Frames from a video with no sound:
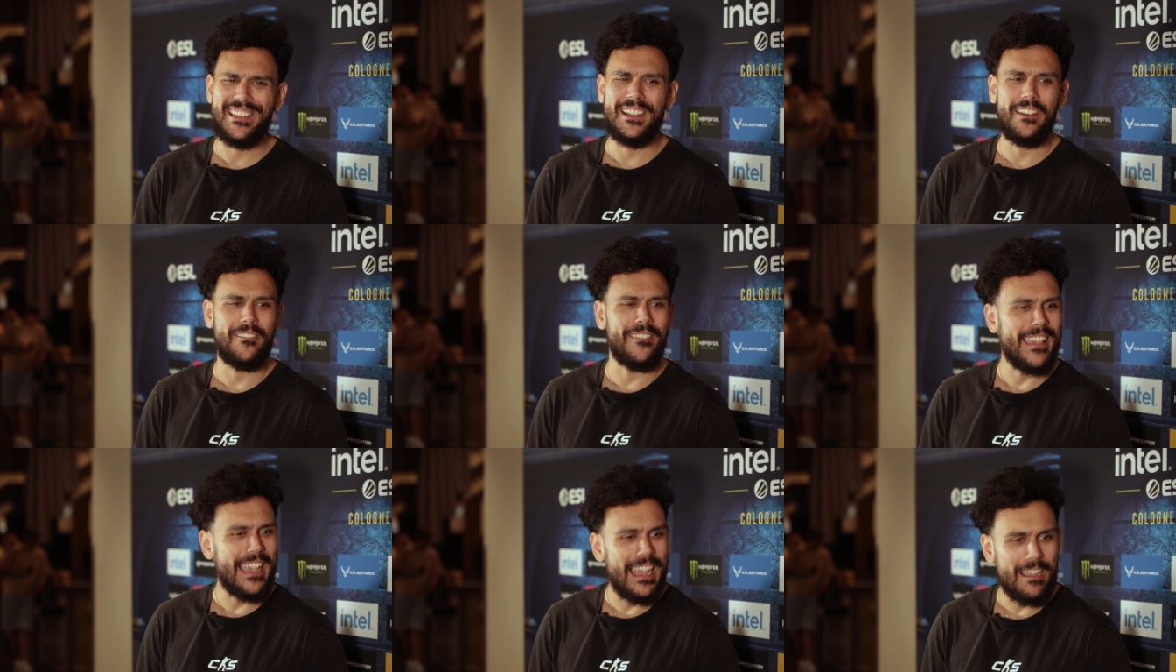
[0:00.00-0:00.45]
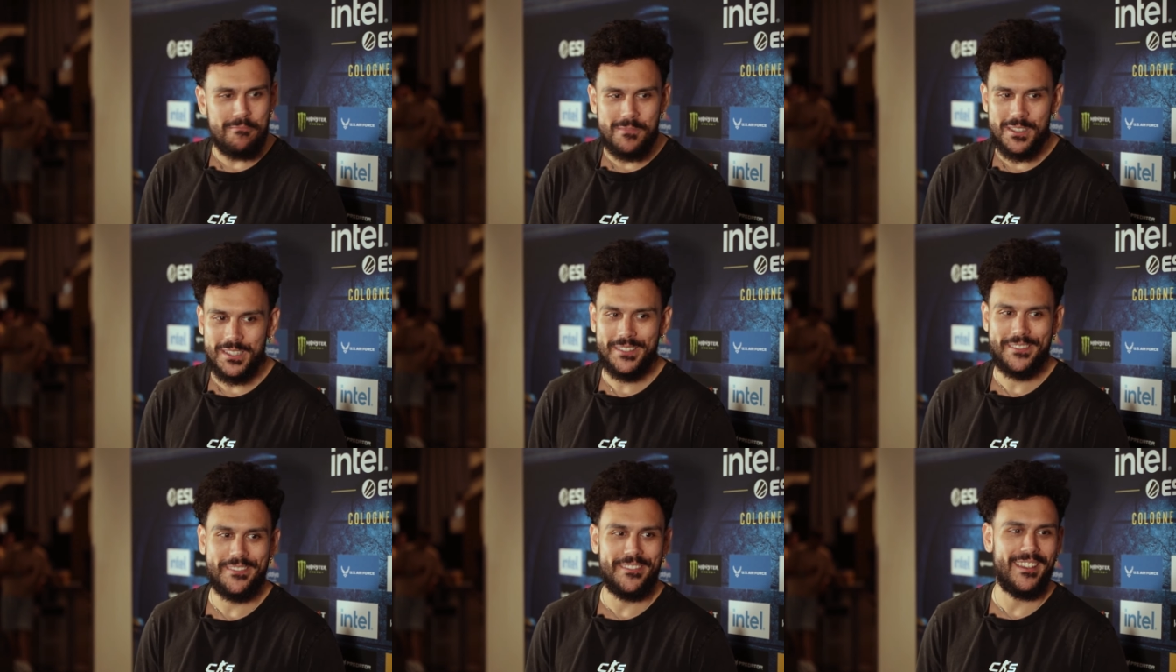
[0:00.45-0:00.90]
it, love the
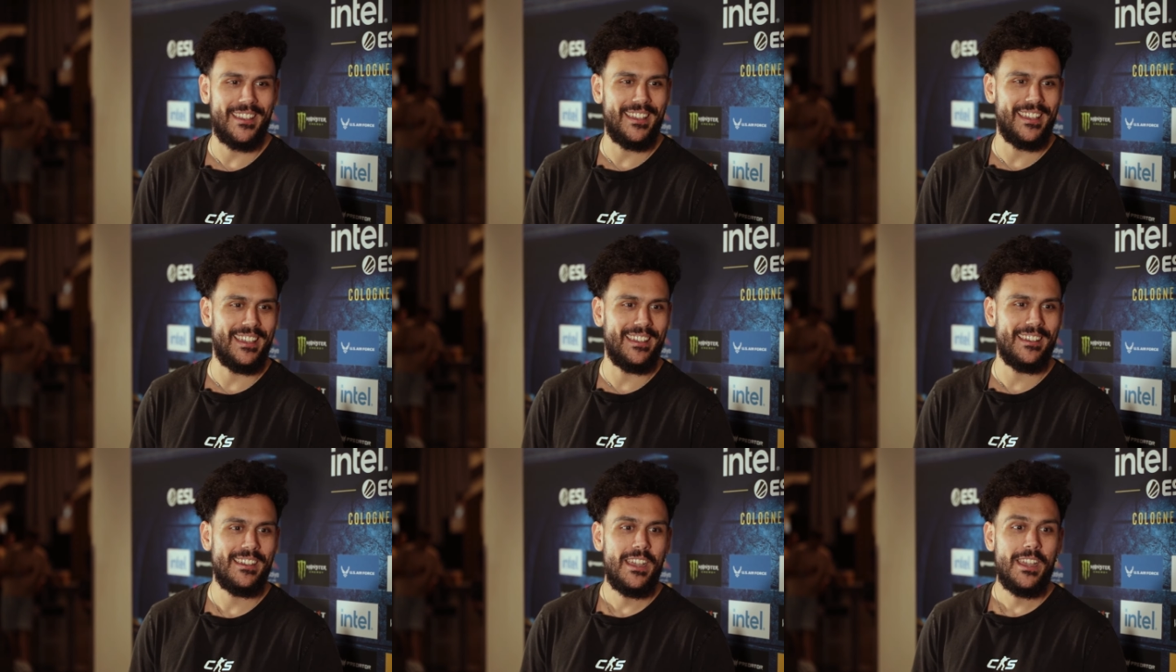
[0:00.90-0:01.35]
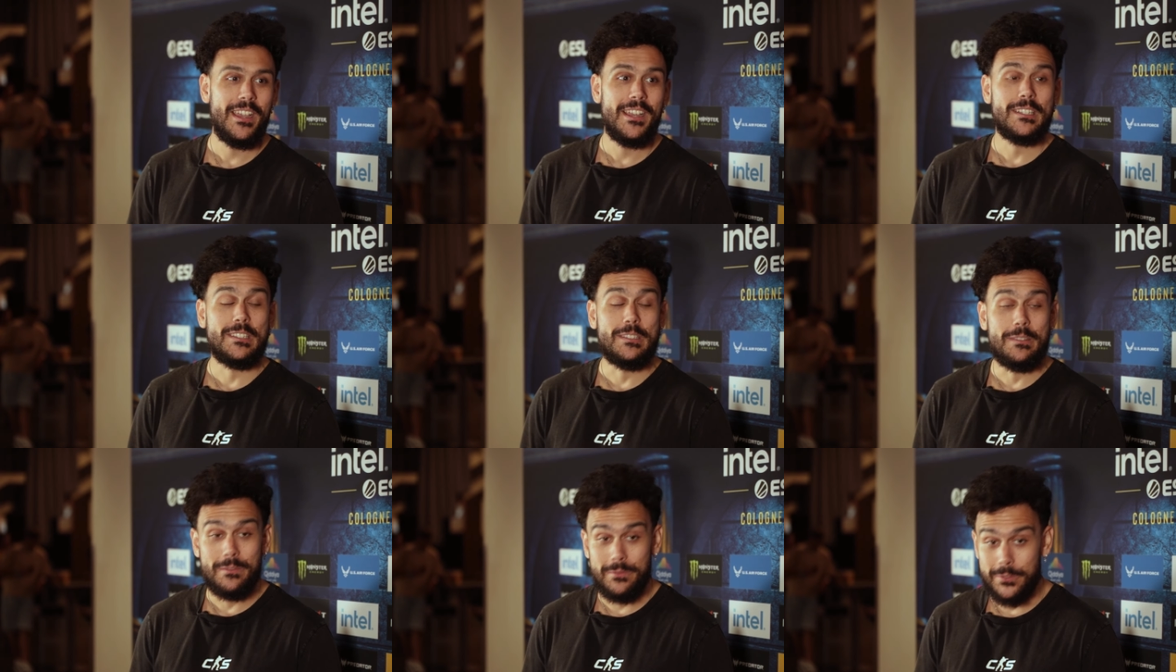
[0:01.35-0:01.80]
atmosphere.
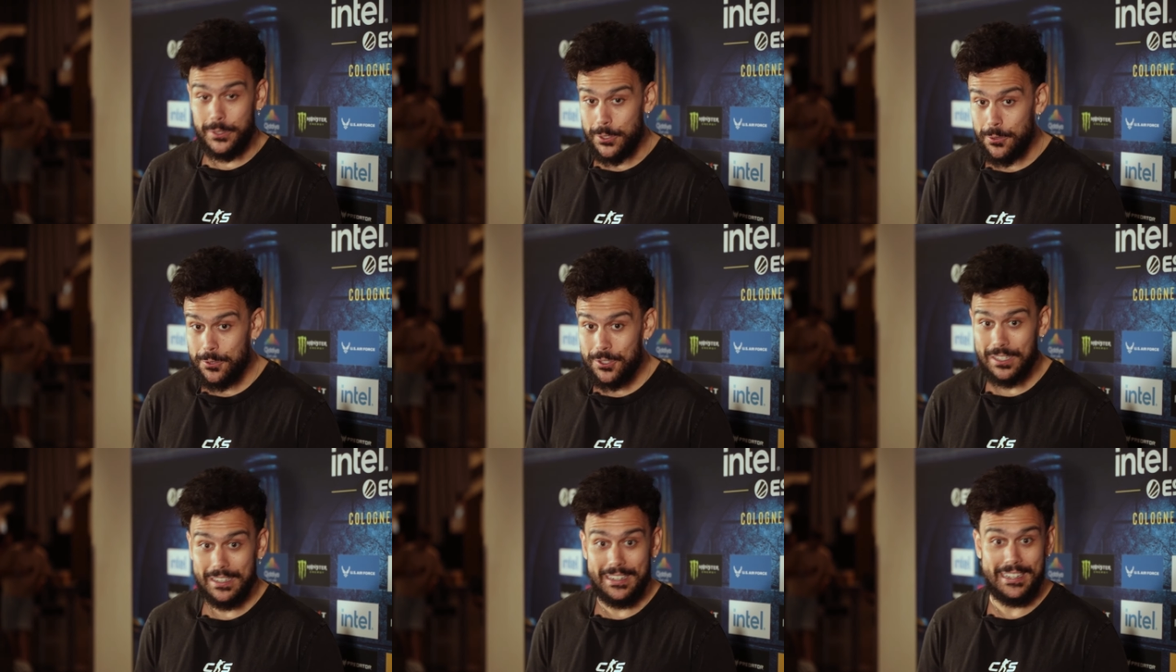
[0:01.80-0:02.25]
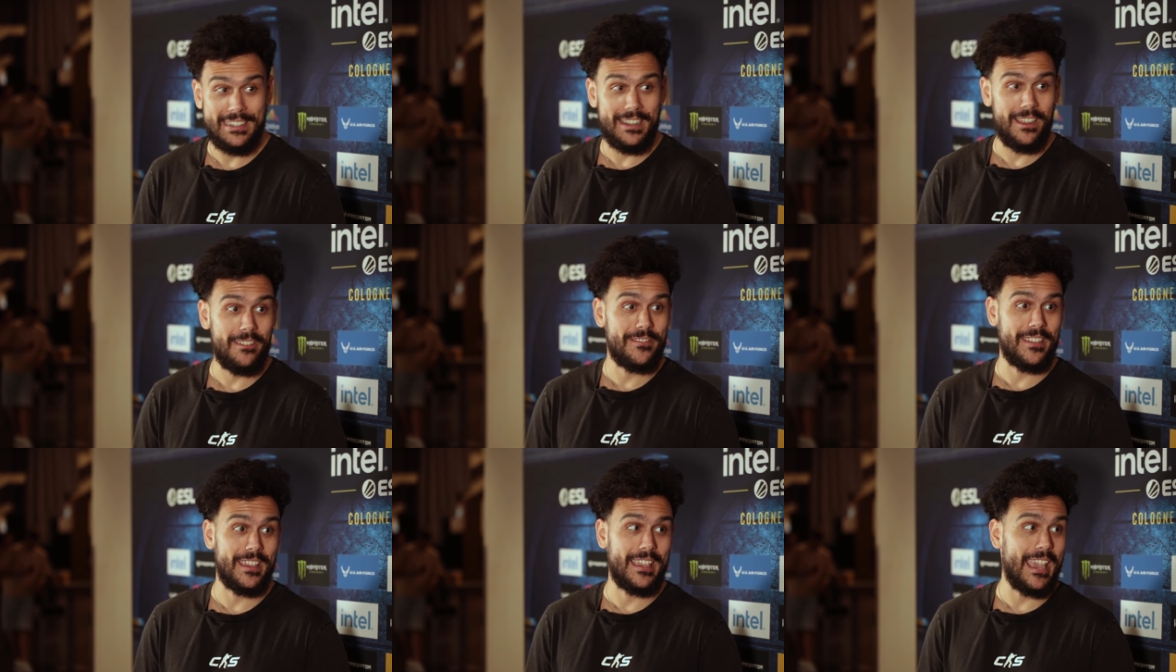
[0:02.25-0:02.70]
Usually
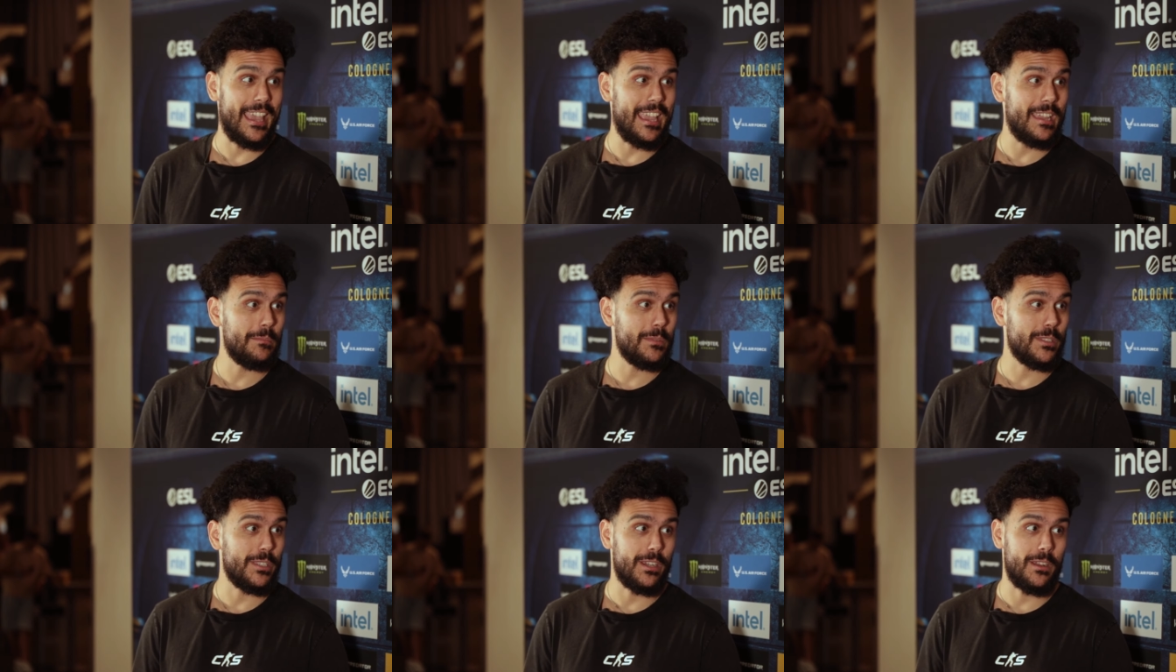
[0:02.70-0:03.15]
love the games.